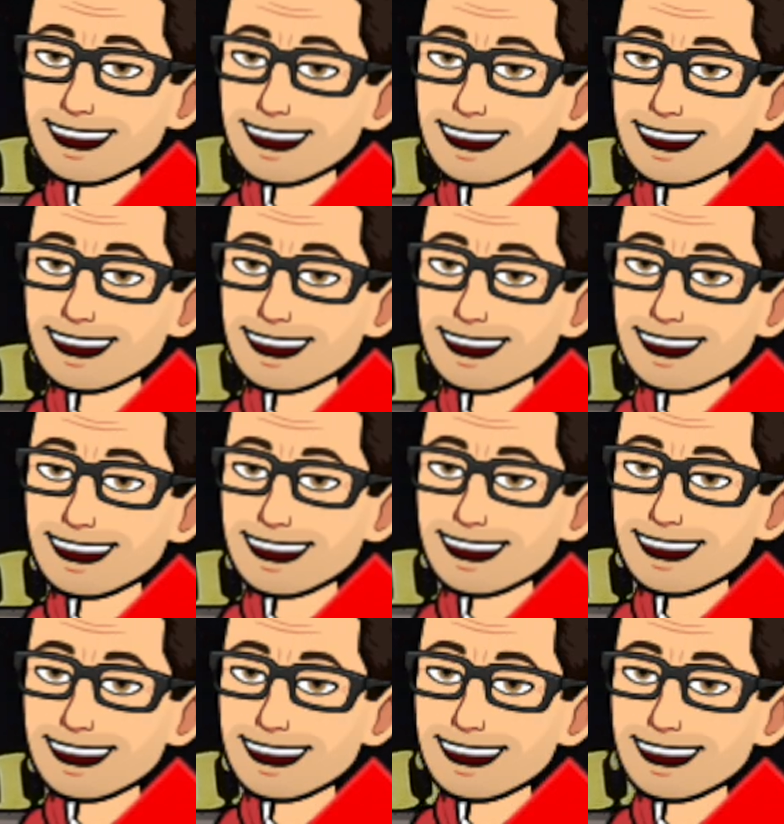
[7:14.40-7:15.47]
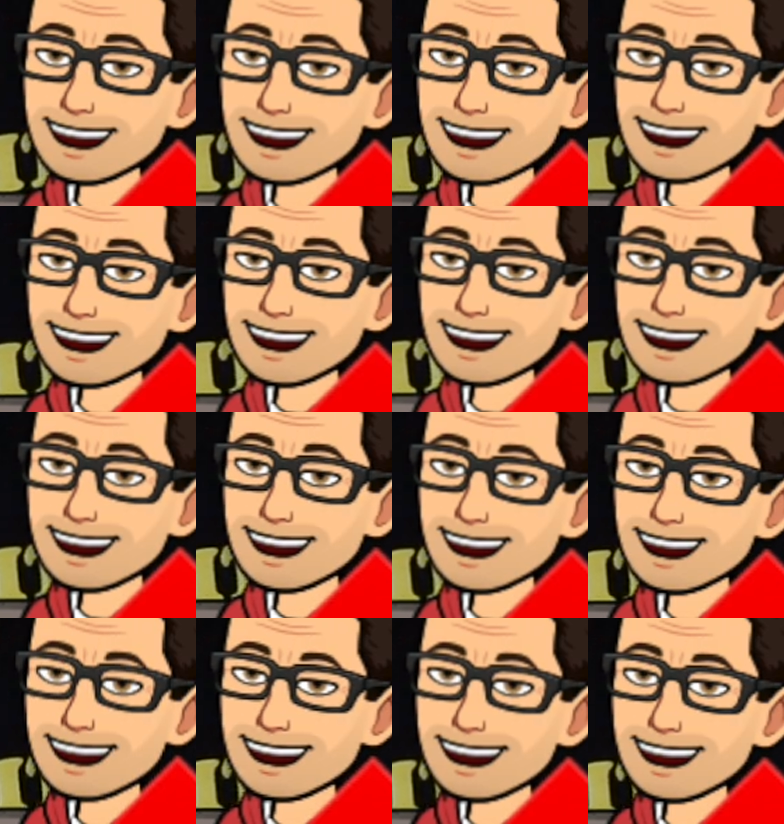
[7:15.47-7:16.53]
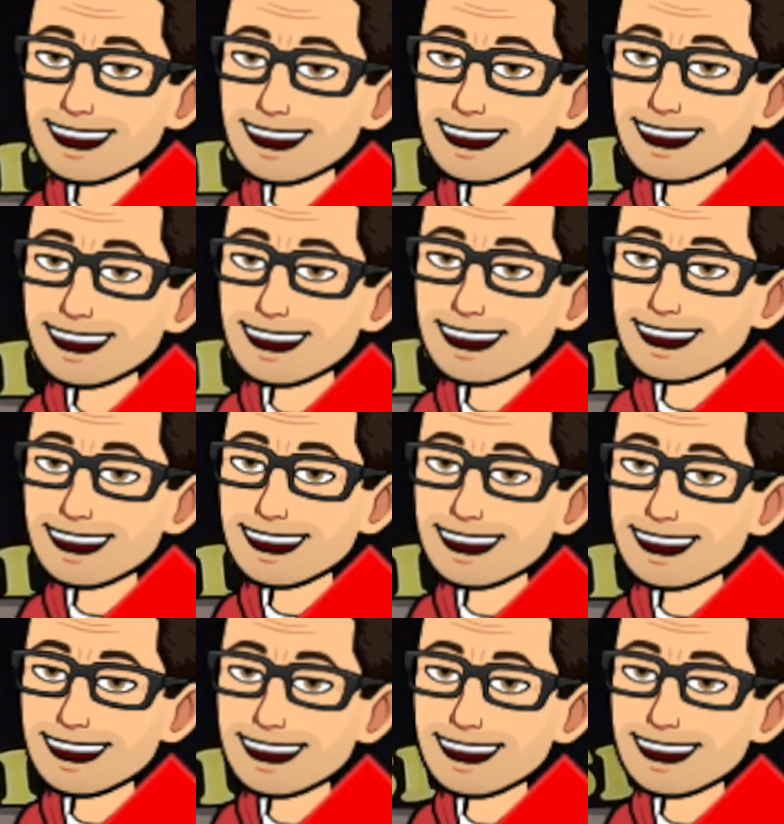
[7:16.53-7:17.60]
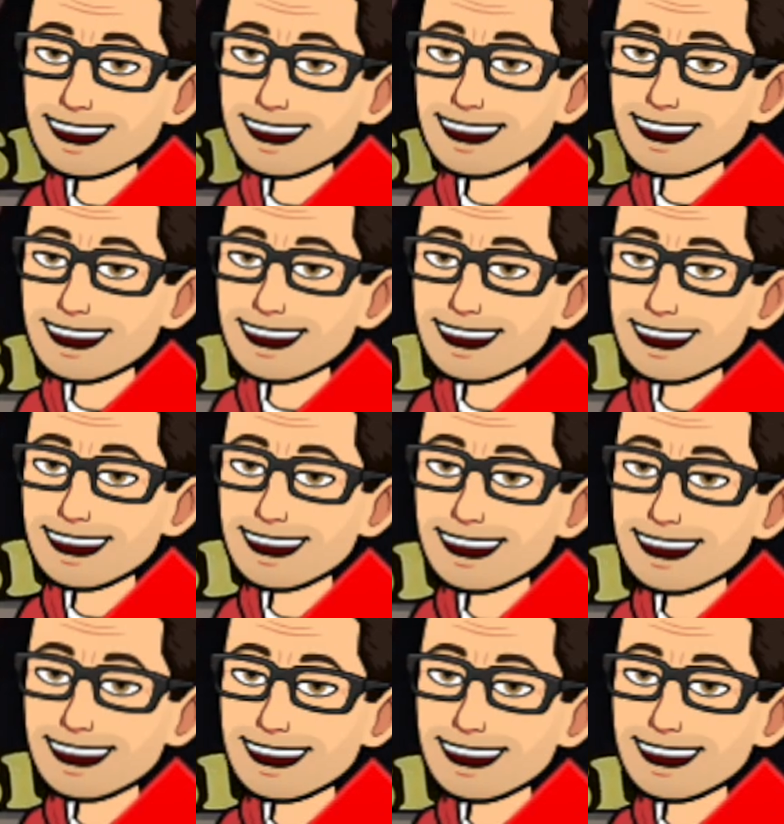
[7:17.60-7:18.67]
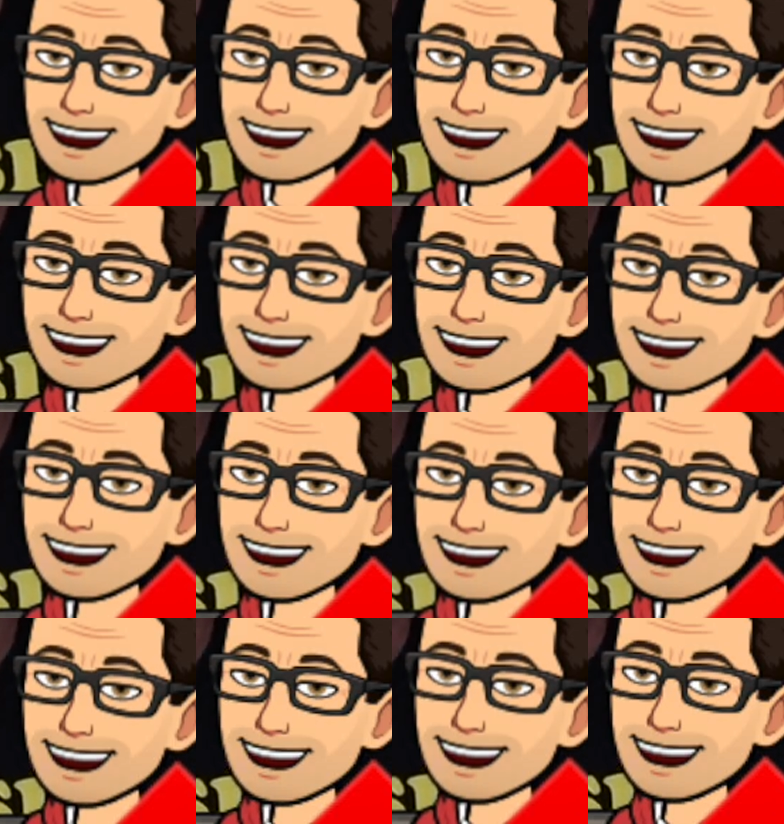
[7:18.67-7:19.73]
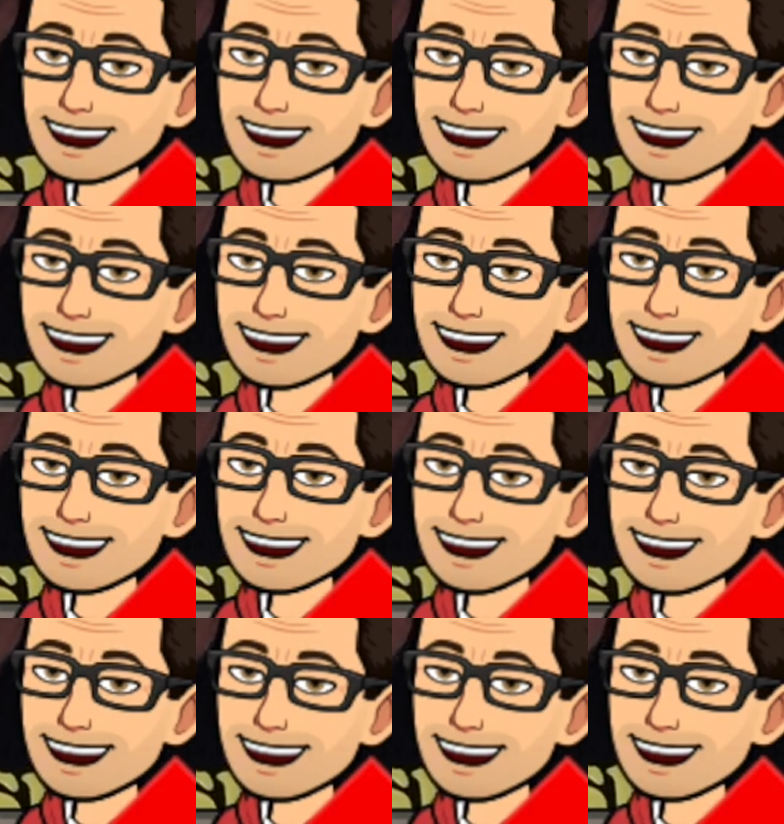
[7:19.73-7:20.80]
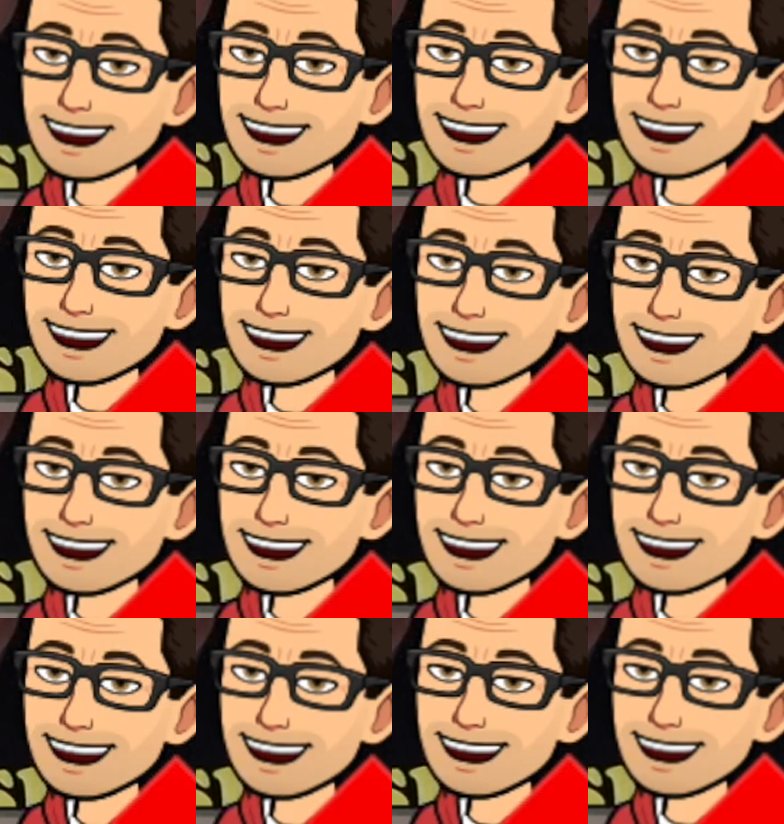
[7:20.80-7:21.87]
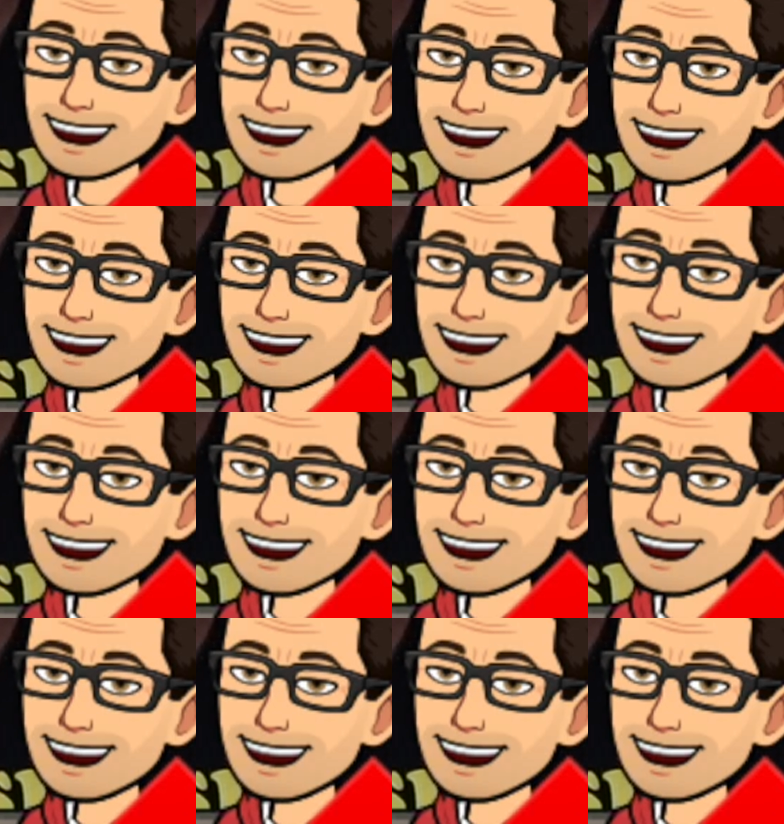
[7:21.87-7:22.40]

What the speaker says: (silent)